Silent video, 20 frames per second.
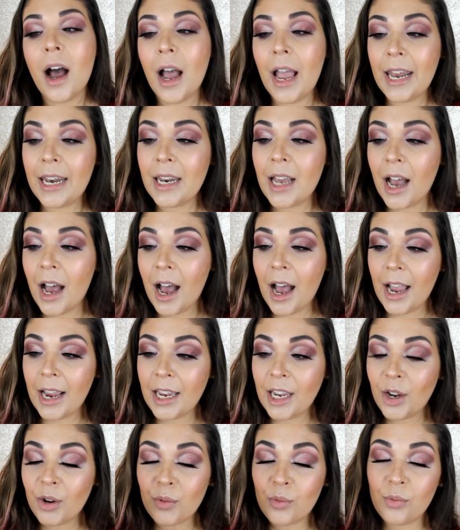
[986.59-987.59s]
And
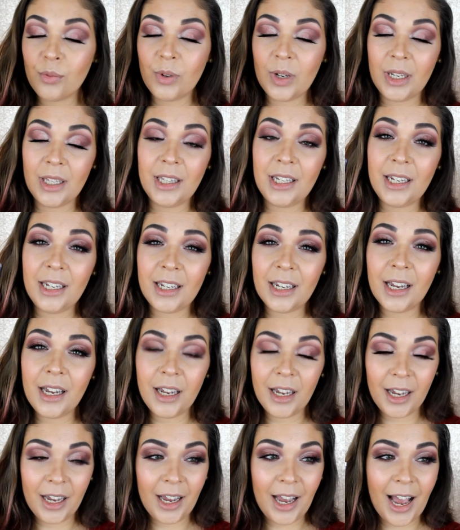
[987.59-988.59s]
I really,
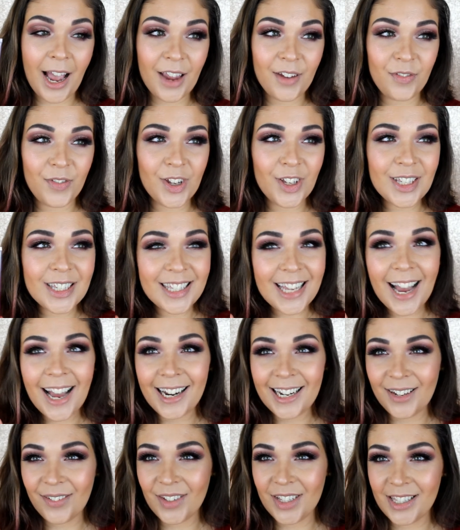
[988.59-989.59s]
I feel
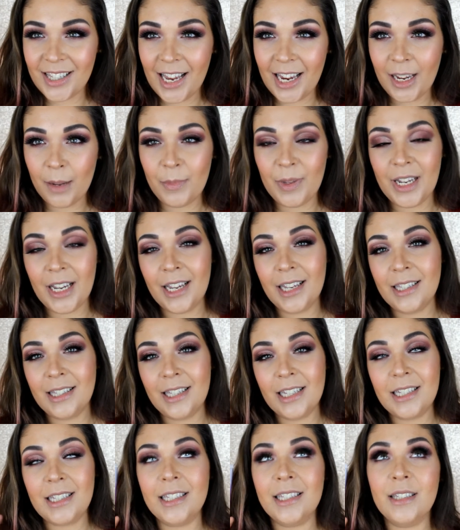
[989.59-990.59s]
sad even saying it because
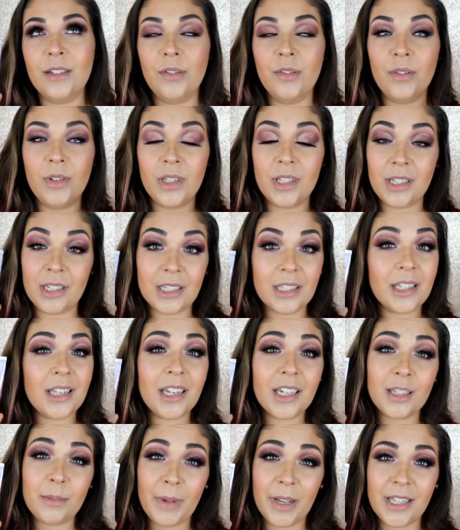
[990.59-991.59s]
this is this isn't
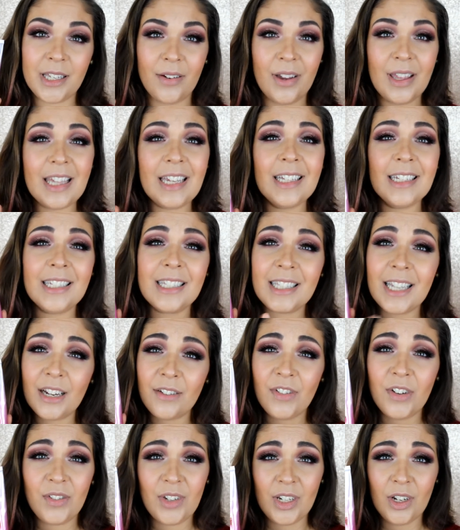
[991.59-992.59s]
expensive. I think this is like
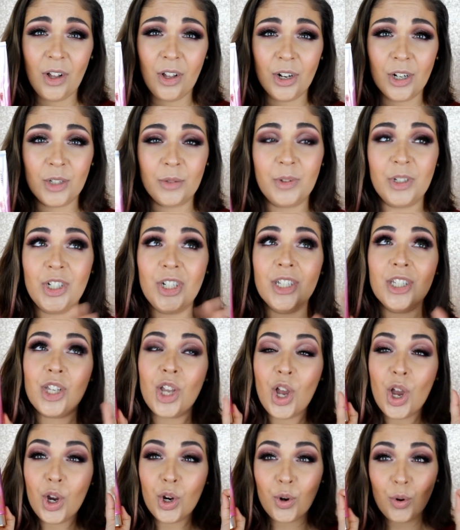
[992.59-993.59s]
fifty dollars, which is
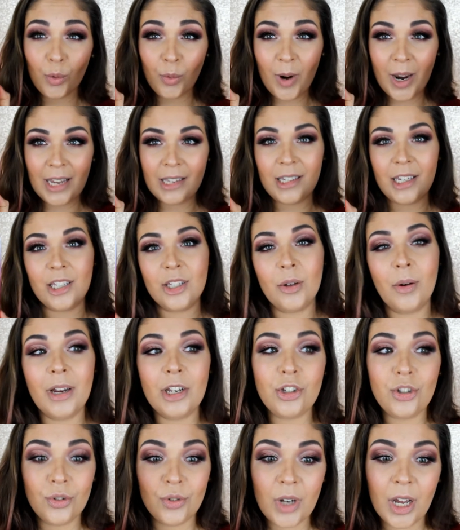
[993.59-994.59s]
crazy. So I
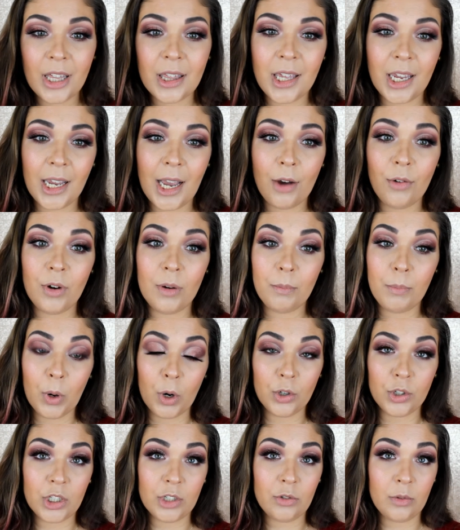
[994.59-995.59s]
do not think I would
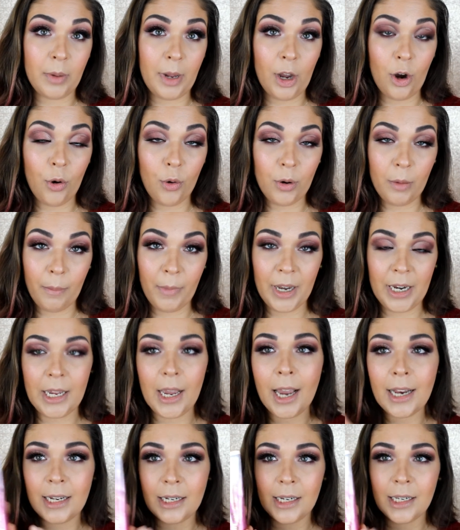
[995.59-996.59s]
purchase with my own money.
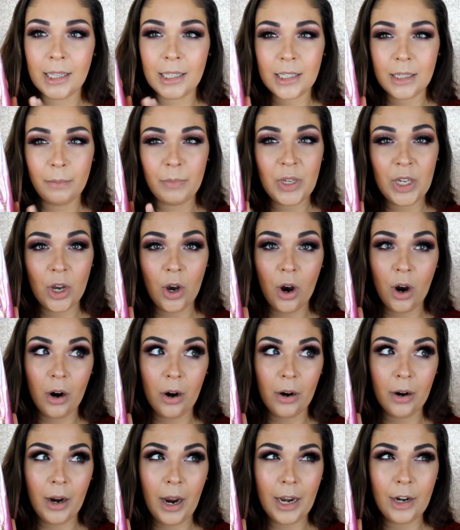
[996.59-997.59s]
I did get this in P
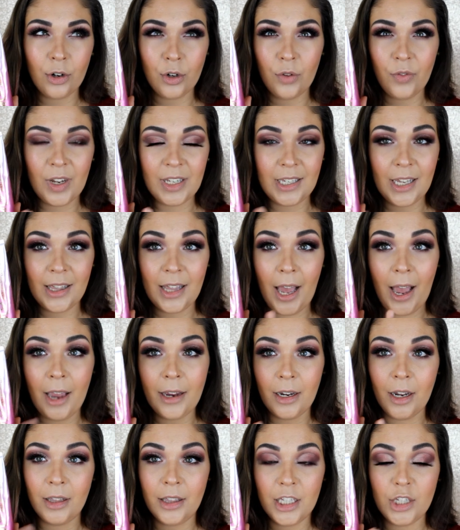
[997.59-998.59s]
R. I don't know if I said that. I
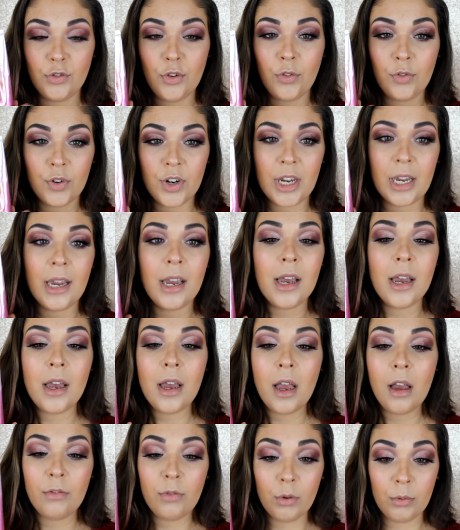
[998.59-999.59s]
got this for free
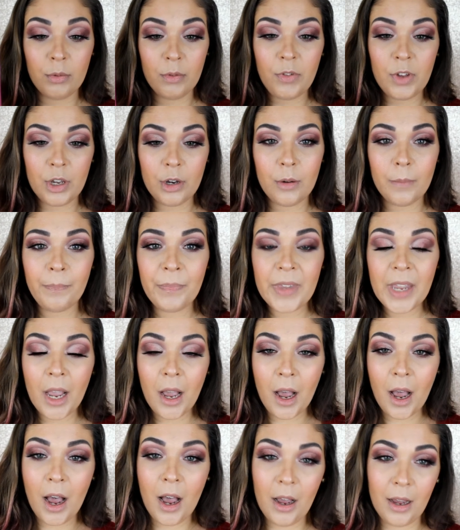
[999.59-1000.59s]
for review.
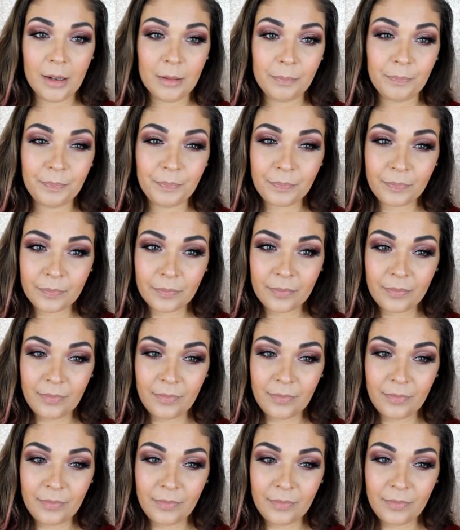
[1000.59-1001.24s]
Um,